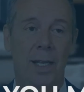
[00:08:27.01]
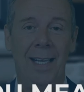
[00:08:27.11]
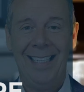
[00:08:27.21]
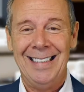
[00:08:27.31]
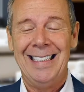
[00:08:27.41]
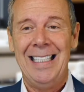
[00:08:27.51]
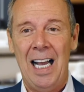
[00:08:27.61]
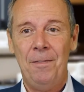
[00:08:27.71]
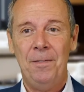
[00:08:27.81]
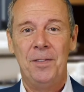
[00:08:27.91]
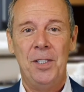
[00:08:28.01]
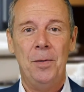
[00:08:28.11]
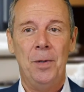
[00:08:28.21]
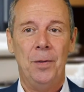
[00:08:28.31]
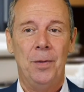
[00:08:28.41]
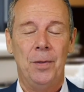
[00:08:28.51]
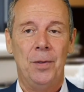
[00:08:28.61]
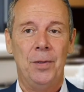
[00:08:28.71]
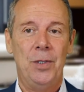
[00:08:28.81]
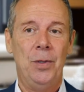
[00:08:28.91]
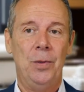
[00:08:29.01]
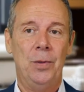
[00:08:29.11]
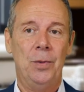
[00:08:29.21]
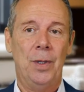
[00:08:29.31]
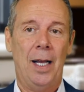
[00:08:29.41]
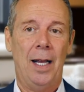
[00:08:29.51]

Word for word: it's tough to, to